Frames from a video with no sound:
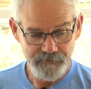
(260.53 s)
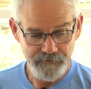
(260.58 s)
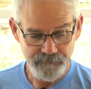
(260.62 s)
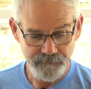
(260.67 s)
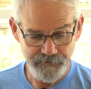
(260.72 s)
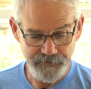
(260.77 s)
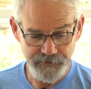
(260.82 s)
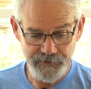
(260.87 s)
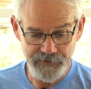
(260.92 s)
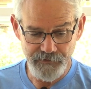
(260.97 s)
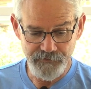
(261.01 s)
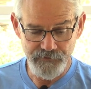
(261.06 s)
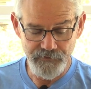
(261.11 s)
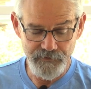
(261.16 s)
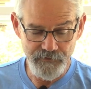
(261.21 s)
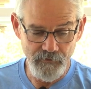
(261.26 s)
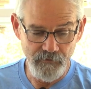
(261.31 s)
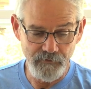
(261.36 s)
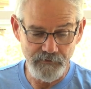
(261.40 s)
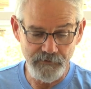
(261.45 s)
When you get to
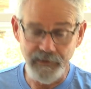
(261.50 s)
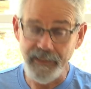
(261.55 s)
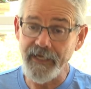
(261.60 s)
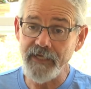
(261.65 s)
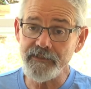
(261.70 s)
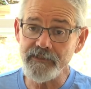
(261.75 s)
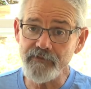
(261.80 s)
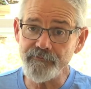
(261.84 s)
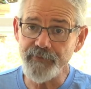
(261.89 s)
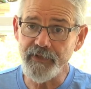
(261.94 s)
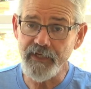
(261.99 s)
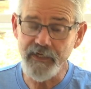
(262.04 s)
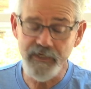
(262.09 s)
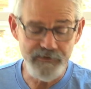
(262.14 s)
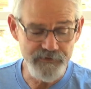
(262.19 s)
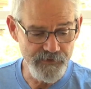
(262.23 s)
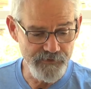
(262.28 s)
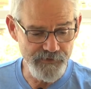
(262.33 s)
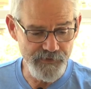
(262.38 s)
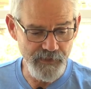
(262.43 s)
the landing
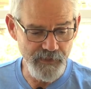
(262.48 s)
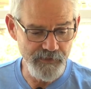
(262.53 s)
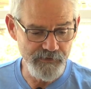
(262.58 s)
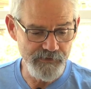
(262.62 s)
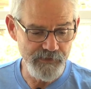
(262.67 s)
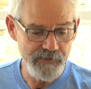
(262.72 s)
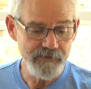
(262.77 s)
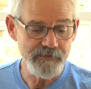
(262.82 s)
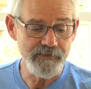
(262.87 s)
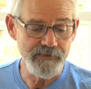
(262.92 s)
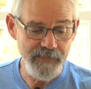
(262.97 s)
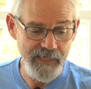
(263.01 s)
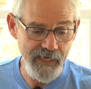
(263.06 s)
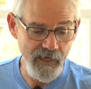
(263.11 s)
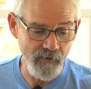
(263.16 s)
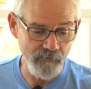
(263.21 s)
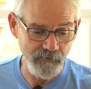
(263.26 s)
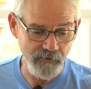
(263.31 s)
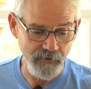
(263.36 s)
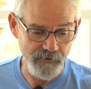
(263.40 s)
page, it says
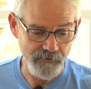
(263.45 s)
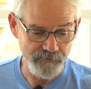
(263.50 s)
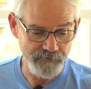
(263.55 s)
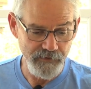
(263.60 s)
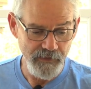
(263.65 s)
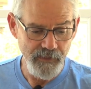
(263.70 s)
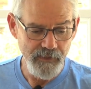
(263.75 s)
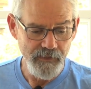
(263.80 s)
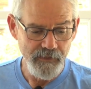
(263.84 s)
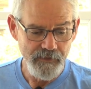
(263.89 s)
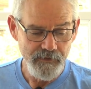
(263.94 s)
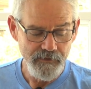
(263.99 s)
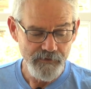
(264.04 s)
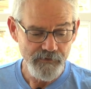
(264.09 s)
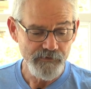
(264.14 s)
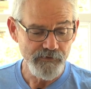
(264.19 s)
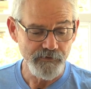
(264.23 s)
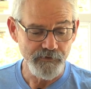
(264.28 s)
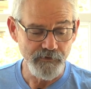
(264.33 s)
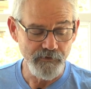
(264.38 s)
download.
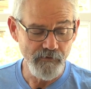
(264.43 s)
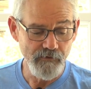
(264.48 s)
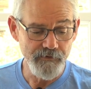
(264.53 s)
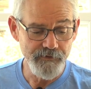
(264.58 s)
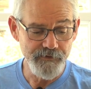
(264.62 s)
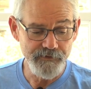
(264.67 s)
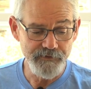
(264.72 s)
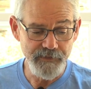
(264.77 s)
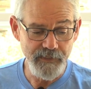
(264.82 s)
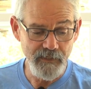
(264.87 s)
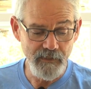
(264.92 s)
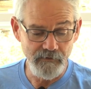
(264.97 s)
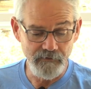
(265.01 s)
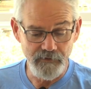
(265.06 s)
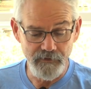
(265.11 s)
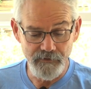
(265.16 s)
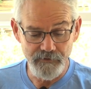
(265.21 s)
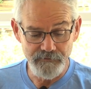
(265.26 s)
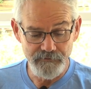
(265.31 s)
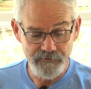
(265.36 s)
So you go to the
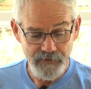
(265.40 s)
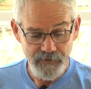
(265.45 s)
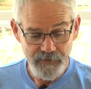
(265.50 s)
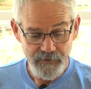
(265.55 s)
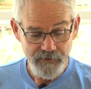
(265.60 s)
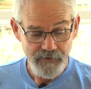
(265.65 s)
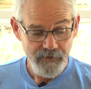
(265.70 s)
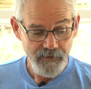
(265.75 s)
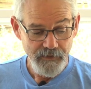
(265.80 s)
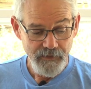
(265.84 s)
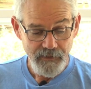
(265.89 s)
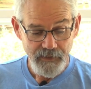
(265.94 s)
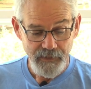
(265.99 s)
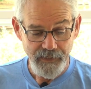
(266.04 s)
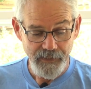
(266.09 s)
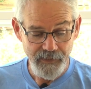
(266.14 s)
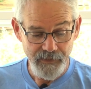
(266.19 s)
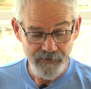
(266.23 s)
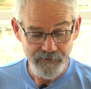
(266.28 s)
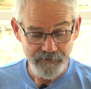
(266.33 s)
download,
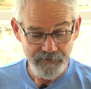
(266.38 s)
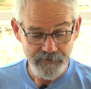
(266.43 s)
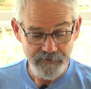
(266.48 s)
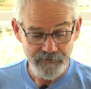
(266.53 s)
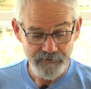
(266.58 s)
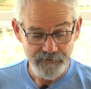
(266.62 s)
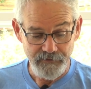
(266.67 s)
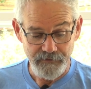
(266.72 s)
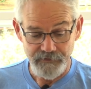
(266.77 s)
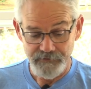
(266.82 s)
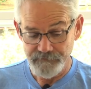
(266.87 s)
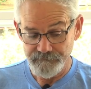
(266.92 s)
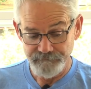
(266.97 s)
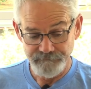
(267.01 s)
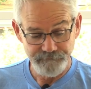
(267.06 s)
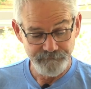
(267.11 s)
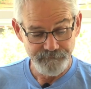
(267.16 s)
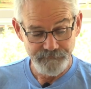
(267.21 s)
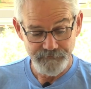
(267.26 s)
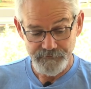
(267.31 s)

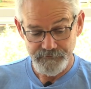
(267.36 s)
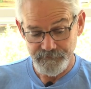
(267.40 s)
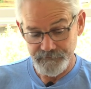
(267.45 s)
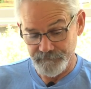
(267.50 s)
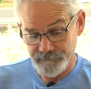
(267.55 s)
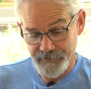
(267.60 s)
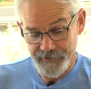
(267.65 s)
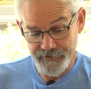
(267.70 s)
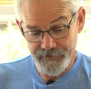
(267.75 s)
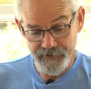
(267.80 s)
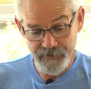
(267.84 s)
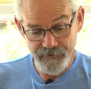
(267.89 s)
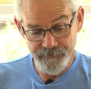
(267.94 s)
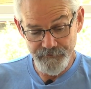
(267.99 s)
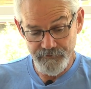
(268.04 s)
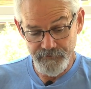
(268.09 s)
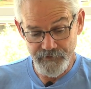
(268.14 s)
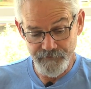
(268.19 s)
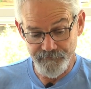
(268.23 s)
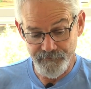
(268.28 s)
and right now
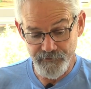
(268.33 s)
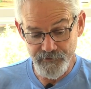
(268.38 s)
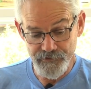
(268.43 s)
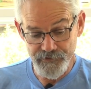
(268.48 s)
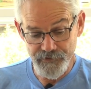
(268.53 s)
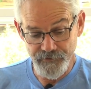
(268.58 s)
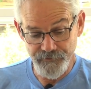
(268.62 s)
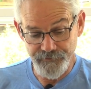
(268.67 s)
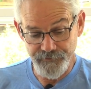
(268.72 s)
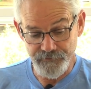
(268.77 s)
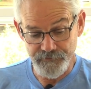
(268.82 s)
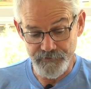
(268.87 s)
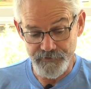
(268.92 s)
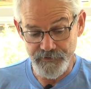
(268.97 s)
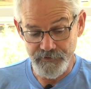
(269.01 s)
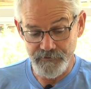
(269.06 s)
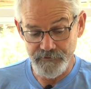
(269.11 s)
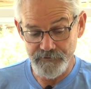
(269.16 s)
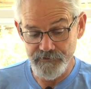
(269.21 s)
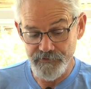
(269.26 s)
they're at version
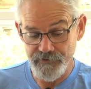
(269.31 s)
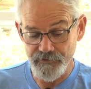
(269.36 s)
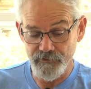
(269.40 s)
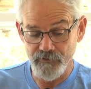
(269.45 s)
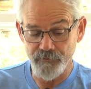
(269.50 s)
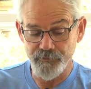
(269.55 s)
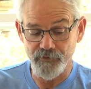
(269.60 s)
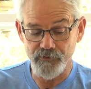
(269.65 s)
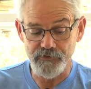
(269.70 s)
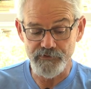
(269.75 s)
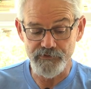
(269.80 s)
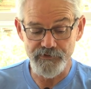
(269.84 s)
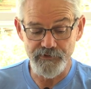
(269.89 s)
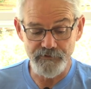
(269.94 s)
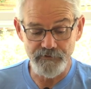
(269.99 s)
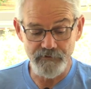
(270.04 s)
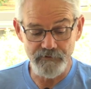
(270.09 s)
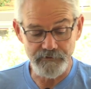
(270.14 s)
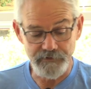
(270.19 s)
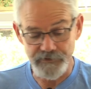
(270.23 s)

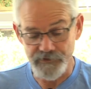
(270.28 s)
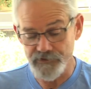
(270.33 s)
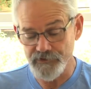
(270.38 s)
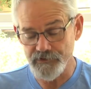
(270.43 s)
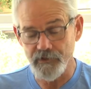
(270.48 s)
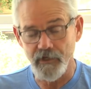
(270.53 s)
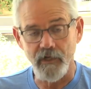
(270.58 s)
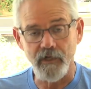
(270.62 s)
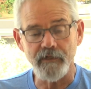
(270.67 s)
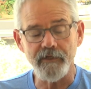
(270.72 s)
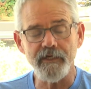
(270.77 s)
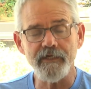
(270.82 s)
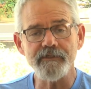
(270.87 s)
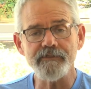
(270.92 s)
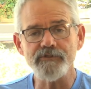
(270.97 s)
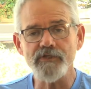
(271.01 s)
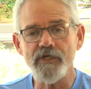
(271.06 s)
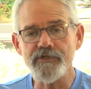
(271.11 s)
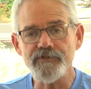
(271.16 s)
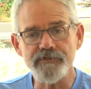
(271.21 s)
13.0.0, install.
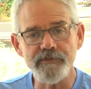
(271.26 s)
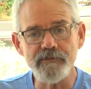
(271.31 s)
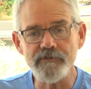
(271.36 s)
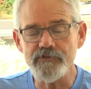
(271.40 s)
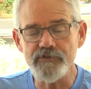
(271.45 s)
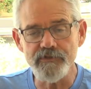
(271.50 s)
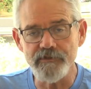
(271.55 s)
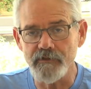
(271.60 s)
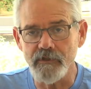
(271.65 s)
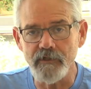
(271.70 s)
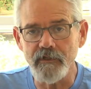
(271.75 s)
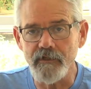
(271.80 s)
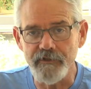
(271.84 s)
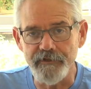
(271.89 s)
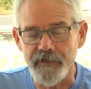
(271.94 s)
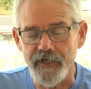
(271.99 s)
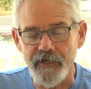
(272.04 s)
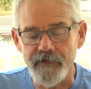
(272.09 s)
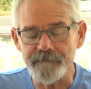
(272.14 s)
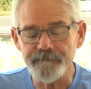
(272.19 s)
And just install
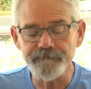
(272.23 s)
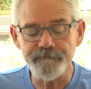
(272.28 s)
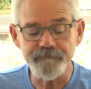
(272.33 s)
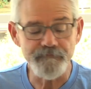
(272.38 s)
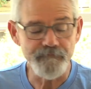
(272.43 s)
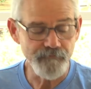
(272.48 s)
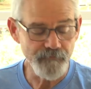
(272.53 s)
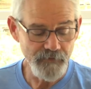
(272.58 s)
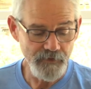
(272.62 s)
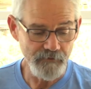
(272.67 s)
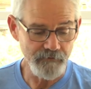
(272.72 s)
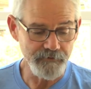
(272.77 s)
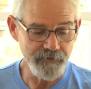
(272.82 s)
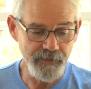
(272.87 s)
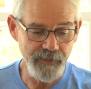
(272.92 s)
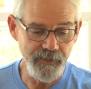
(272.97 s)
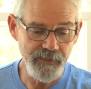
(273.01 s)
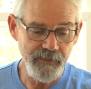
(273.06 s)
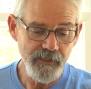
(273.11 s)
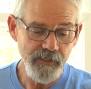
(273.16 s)
that,
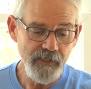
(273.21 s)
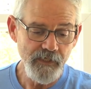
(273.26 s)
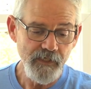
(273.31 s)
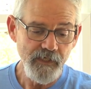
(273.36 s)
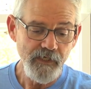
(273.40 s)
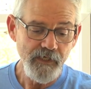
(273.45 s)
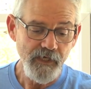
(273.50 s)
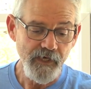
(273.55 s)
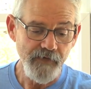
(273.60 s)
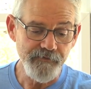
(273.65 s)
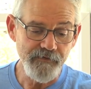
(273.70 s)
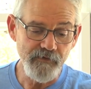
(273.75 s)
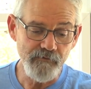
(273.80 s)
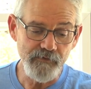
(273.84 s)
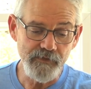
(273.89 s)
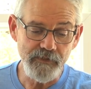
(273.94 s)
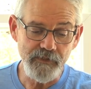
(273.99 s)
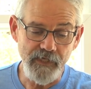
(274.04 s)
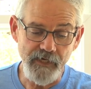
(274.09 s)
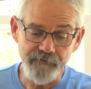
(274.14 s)
okay? And then
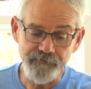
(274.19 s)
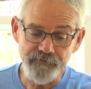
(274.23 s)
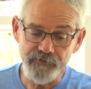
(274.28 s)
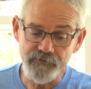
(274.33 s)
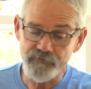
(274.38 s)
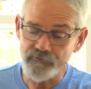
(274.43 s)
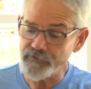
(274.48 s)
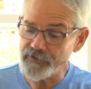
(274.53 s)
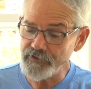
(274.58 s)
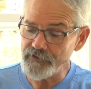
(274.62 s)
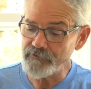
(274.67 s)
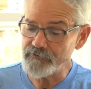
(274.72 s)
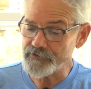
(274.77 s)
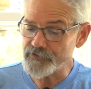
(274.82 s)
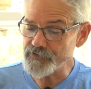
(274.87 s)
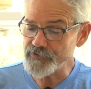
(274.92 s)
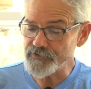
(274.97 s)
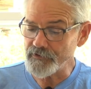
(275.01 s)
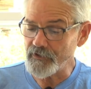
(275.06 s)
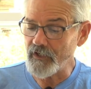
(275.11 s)
when you
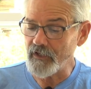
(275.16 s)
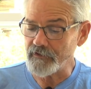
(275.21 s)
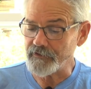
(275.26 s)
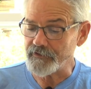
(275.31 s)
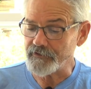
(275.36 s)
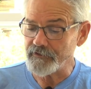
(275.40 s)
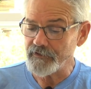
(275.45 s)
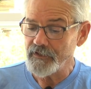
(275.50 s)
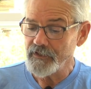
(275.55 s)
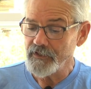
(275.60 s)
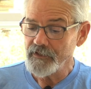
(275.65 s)
install it,